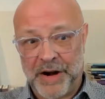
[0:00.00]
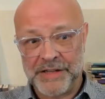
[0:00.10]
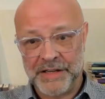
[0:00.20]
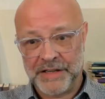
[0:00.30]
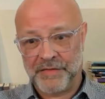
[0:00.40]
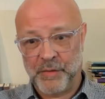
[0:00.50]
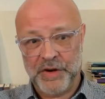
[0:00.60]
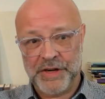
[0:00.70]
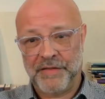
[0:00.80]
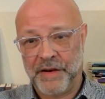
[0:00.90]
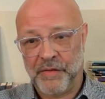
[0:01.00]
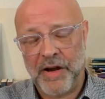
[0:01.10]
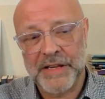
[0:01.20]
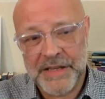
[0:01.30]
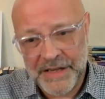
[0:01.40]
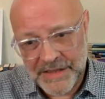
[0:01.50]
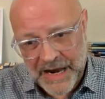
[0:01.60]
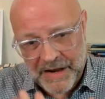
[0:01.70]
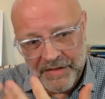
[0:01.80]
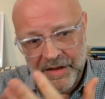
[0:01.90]
presence from which everything arises,
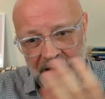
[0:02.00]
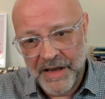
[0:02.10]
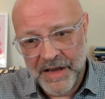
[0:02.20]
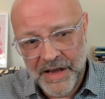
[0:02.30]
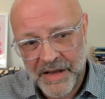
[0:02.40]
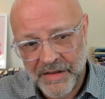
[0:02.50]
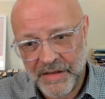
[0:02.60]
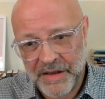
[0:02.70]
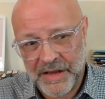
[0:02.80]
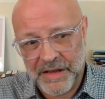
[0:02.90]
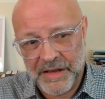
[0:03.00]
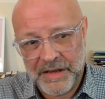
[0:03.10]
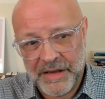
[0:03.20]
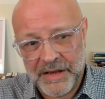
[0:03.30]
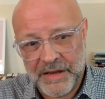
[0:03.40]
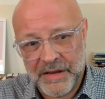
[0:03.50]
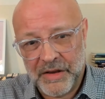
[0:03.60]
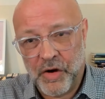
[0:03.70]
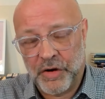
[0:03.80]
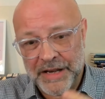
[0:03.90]
and the the
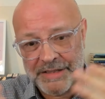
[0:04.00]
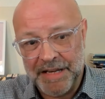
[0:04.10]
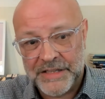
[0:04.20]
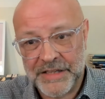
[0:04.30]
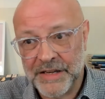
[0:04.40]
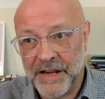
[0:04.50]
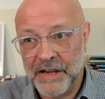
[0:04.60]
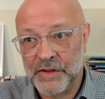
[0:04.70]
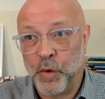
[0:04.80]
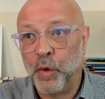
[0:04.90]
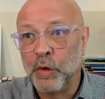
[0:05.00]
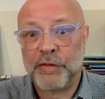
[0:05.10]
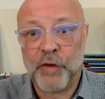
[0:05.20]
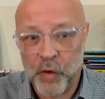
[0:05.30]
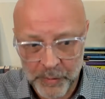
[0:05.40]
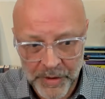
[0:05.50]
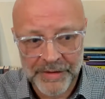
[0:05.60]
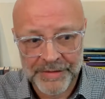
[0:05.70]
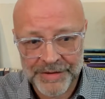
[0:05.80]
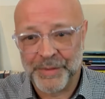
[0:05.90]
goddess is is all form.
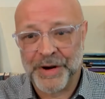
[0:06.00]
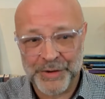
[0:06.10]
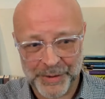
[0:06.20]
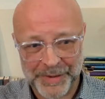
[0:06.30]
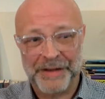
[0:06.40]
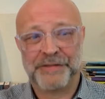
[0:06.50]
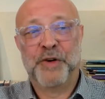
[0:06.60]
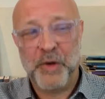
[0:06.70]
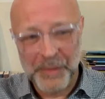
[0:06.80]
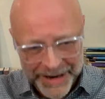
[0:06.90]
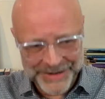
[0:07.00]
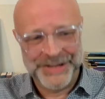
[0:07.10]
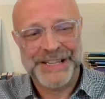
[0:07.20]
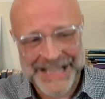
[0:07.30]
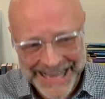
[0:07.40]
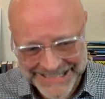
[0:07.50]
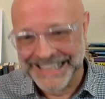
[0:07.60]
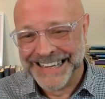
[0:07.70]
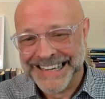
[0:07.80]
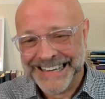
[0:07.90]
So when I talk about it forming, she's that.
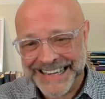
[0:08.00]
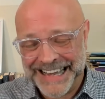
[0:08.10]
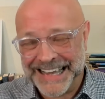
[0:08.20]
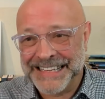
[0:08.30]
Mm-hmm.